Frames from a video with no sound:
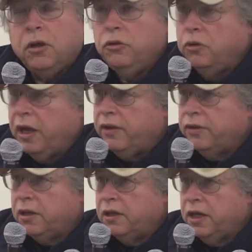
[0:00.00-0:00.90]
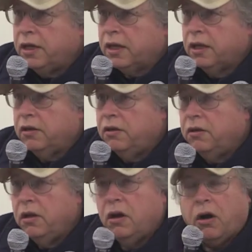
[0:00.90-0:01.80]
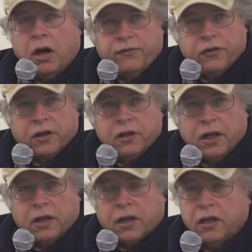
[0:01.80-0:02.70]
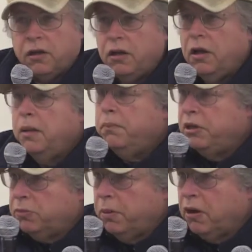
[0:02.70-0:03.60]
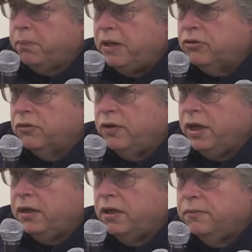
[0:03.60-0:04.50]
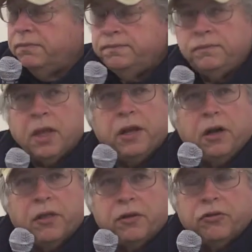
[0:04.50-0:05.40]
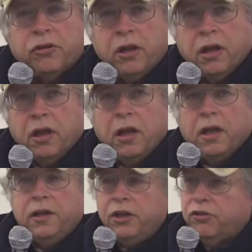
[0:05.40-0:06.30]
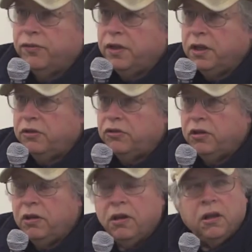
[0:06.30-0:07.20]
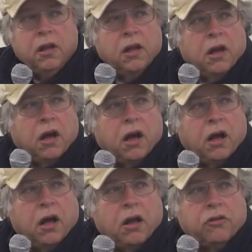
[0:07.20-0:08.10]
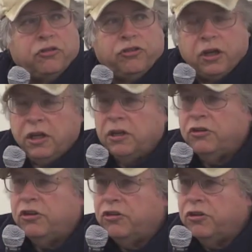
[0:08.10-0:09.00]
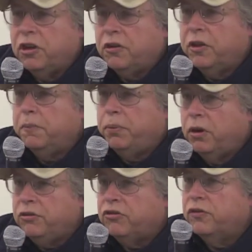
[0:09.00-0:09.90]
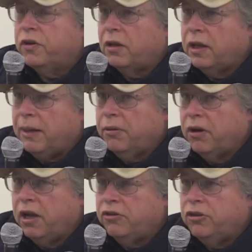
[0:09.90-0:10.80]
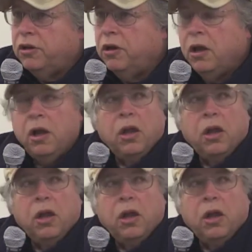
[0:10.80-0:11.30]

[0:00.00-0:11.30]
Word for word: New Haven, Connecticut, Hartford, Connecticut, Pittsburgh, Pennsylvania, and others. In each of these, uh, she insisted the importance of collaboration